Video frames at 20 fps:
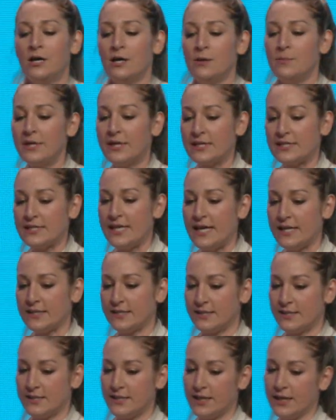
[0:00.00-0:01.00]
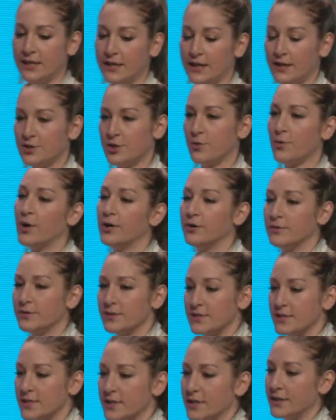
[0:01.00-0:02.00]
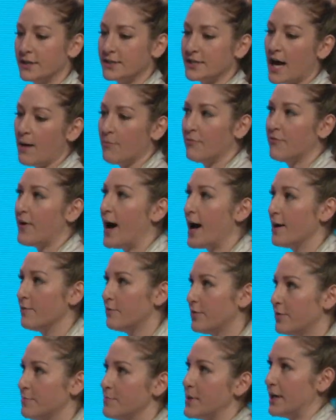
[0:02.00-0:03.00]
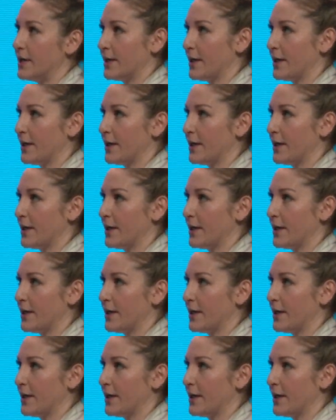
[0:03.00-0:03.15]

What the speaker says: Because this is who owns the top 5 media